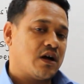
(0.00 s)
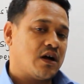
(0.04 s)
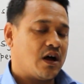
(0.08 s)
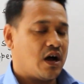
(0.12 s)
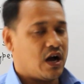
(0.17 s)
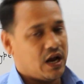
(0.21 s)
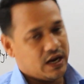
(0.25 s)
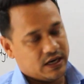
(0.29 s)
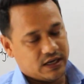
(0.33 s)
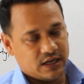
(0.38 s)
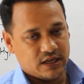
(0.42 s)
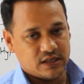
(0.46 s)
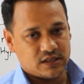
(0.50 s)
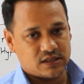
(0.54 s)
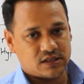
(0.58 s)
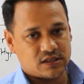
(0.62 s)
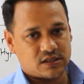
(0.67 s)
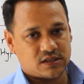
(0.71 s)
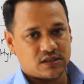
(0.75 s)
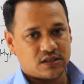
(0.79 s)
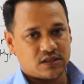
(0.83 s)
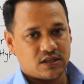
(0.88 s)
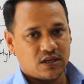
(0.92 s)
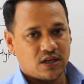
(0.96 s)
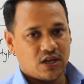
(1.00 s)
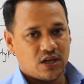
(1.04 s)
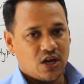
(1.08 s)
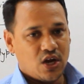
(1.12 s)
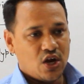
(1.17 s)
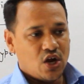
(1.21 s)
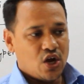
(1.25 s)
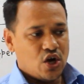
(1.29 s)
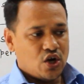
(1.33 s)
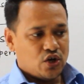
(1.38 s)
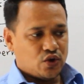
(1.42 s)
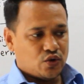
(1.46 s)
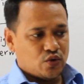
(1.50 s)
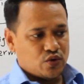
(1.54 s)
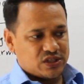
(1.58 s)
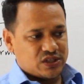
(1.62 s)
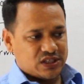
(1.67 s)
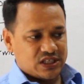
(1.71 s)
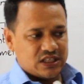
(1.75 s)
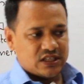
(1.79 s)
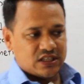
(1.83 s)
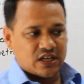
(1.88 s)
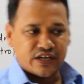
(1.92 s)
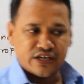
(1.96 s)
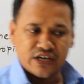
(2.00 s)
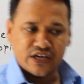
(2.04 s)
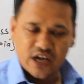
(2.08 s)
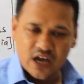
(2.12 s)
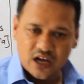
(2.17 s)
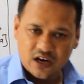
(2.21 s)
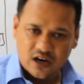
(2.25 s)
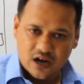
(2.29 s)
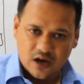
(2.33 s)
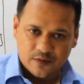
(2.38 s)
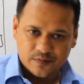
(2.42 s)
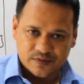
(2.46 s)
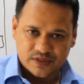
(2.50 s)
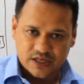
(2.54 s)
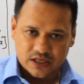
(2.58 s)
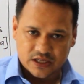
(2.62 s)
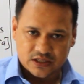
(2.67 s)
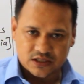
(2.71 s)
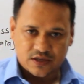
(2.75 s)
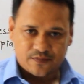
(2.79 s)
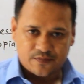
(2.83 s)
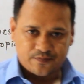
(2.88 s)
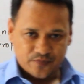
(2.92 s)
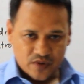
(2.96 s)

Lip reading: eye lens. To see the near object,